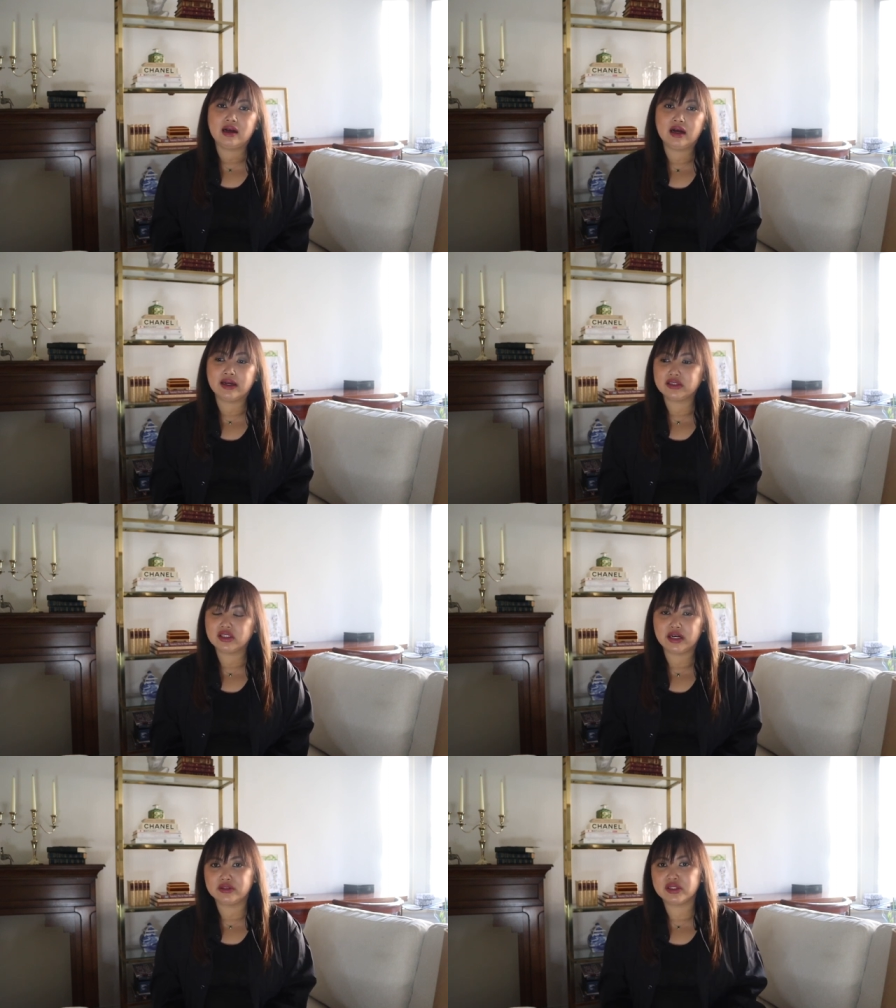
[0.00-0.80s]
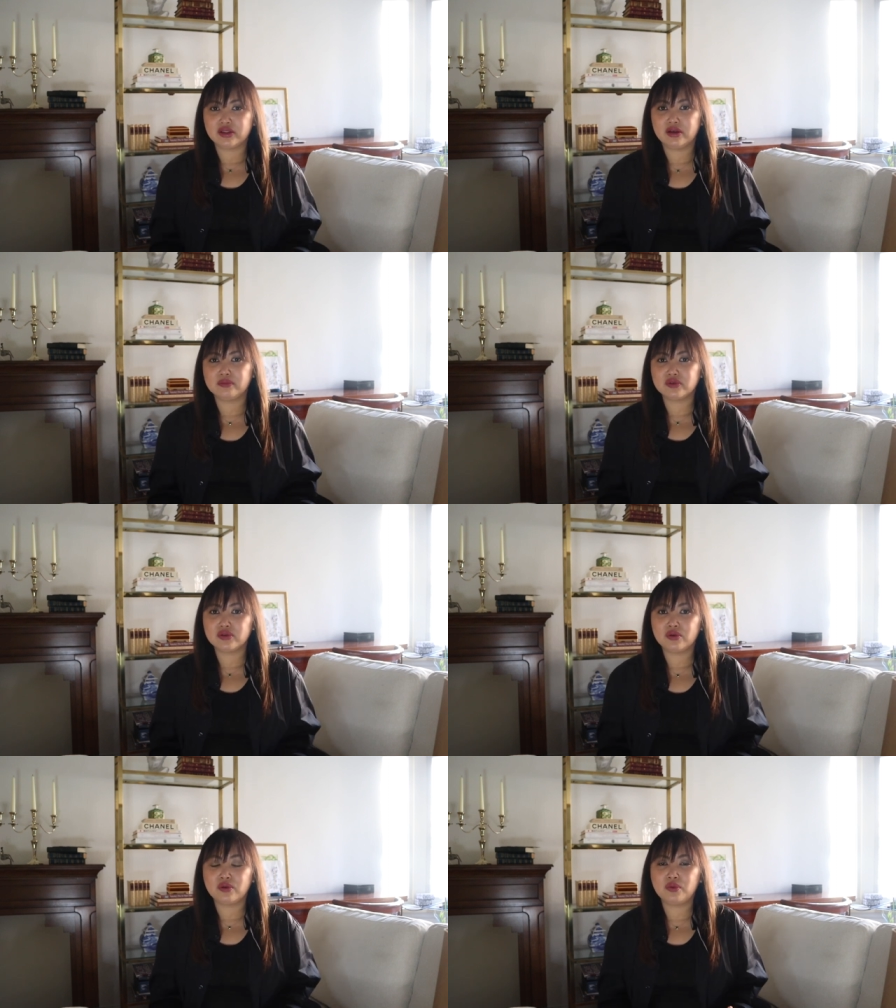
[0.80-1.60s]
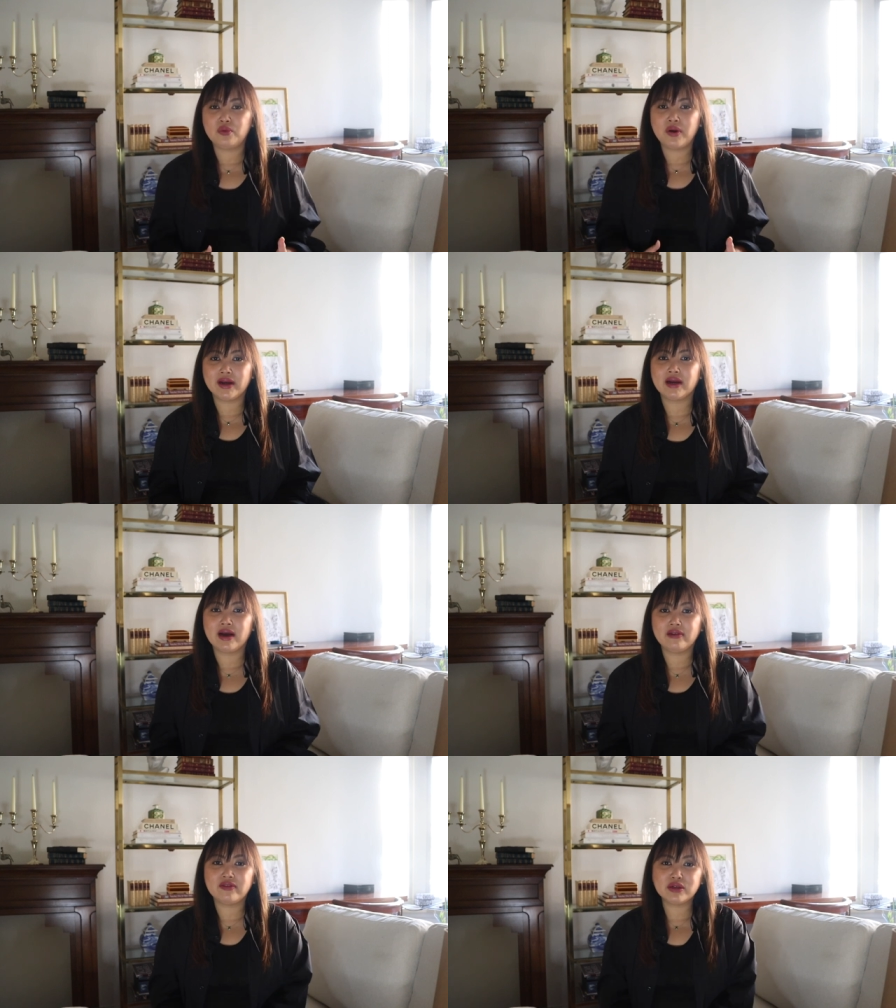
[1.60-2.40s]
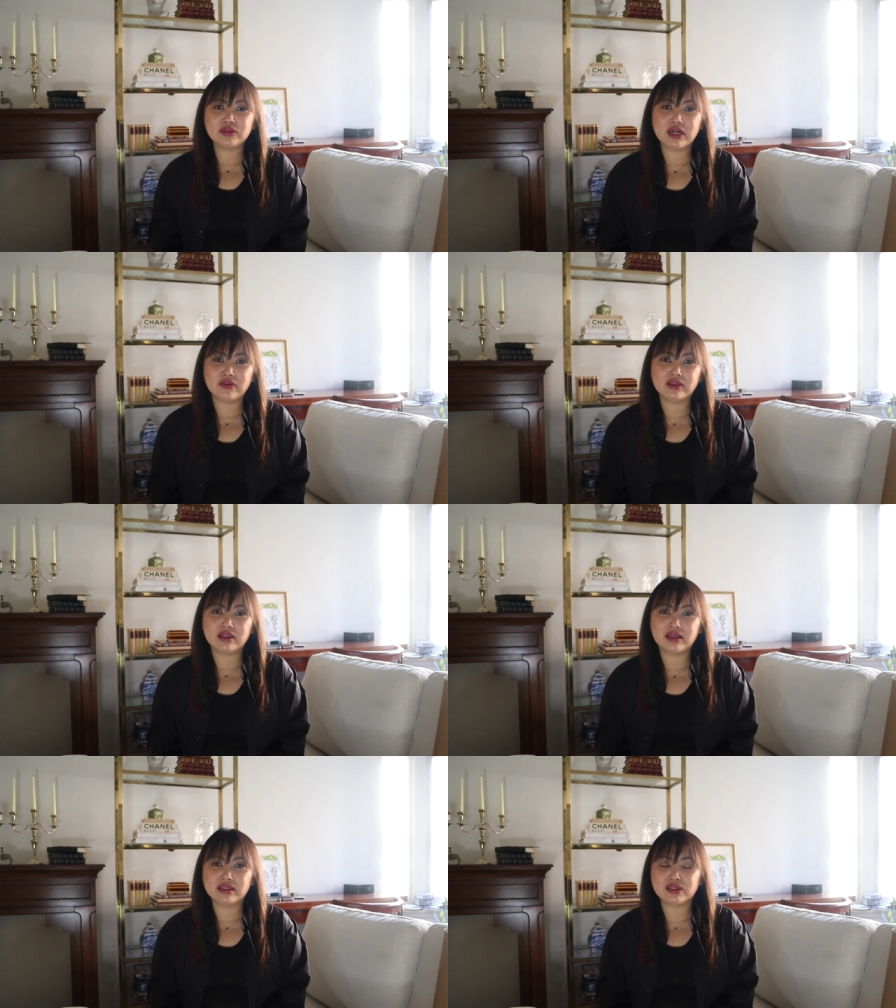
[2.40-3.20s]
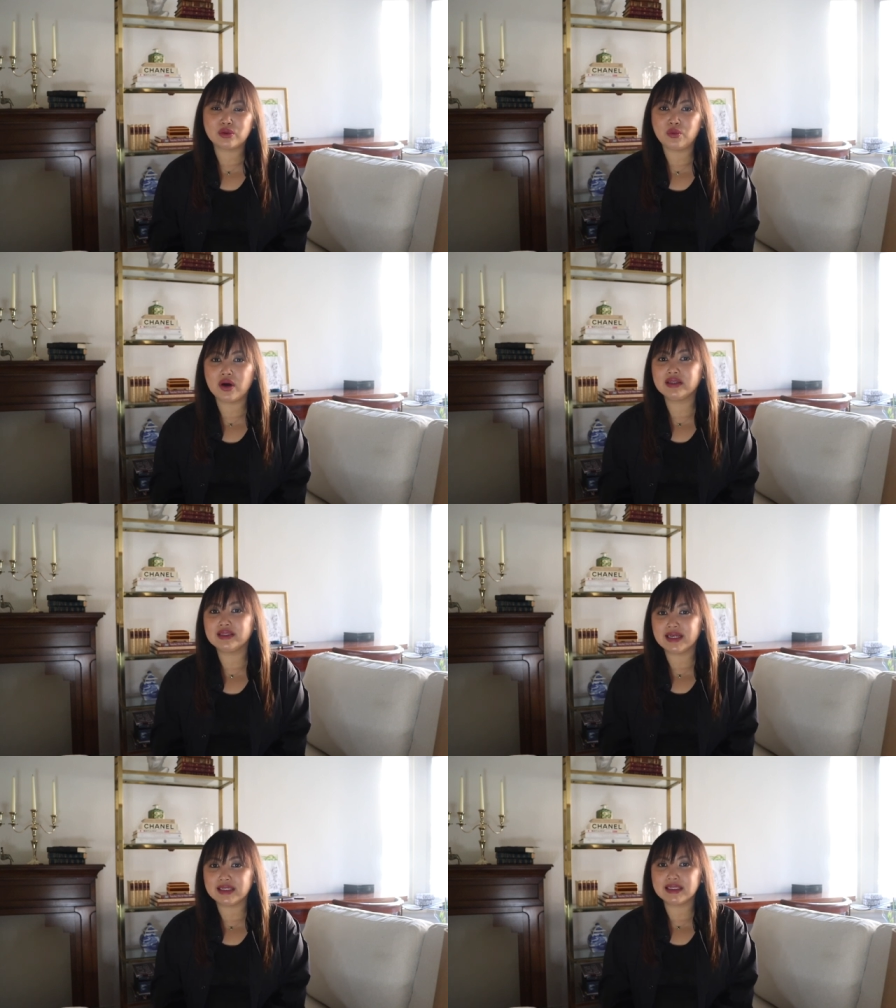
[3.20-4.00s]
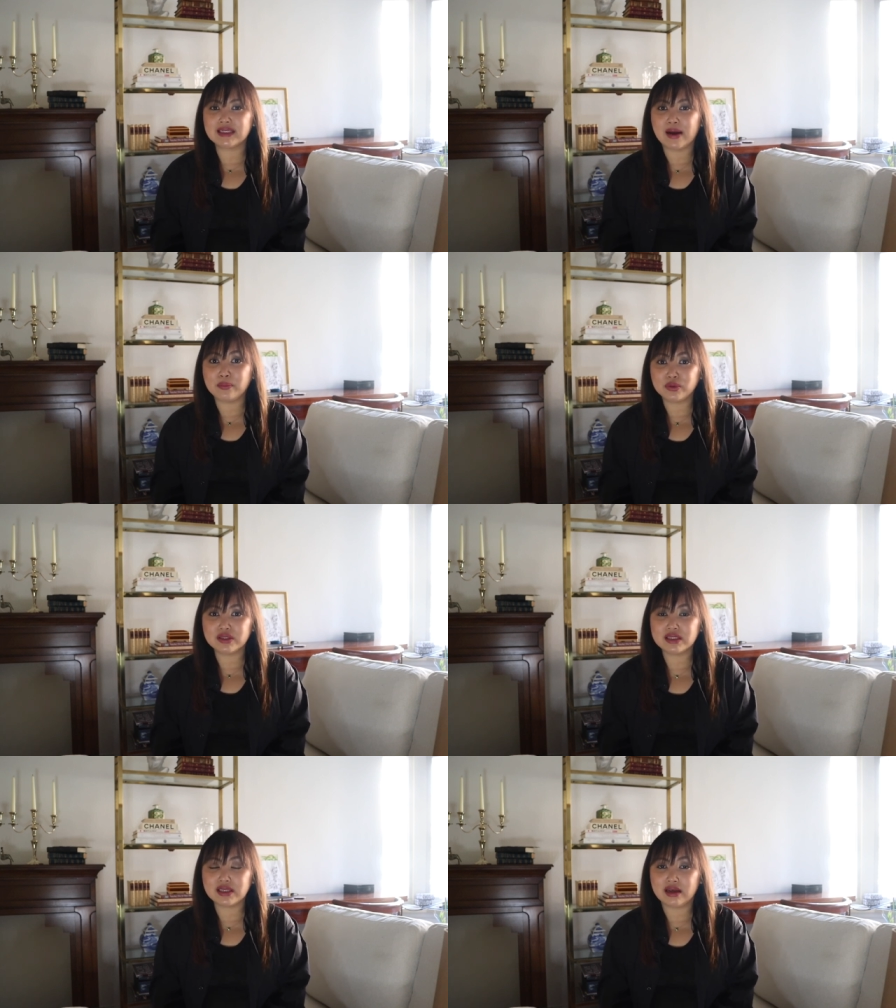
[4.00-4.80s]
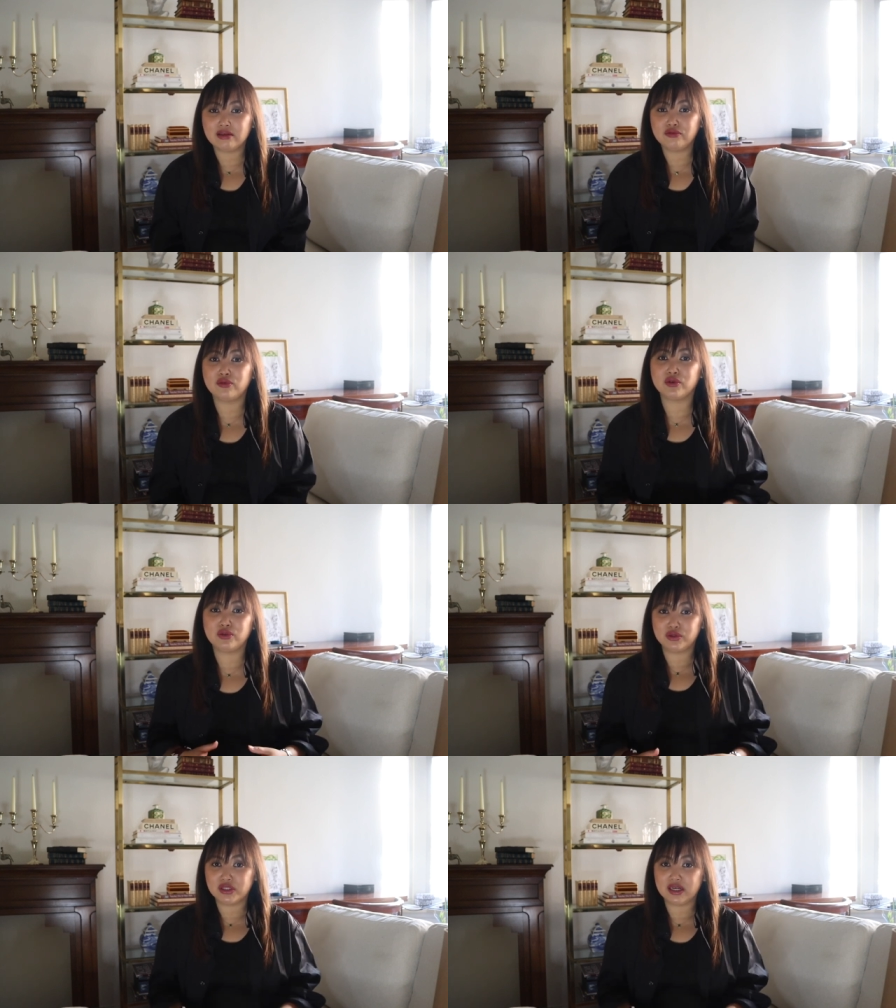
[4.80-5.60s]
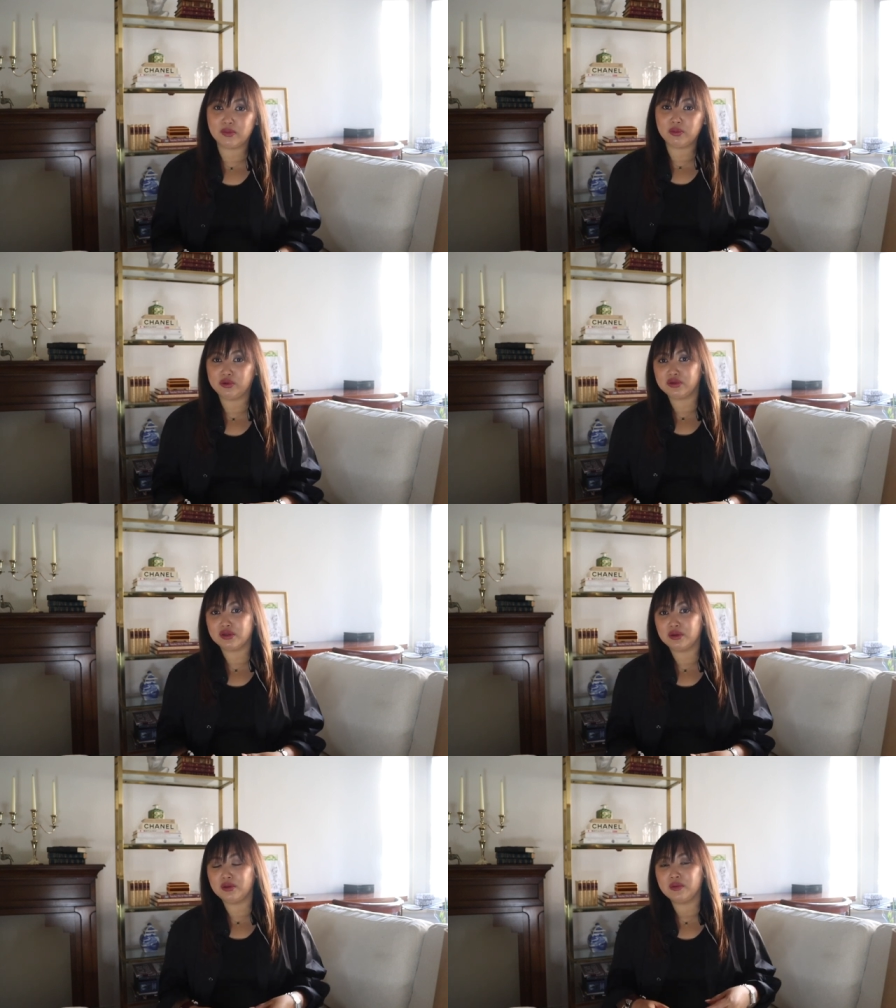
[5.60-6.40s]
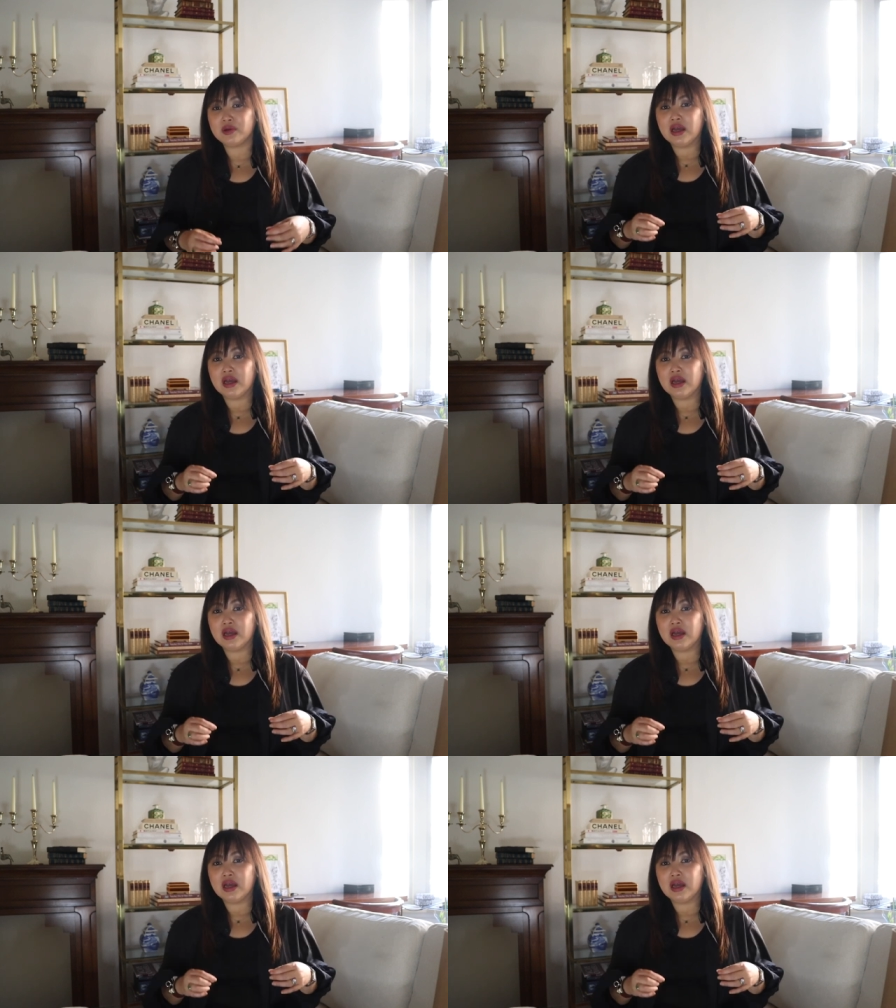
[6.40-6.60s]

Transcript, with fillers: I cherish them. So when I found out that there is a one day sample sale for Yohji Yamamoto,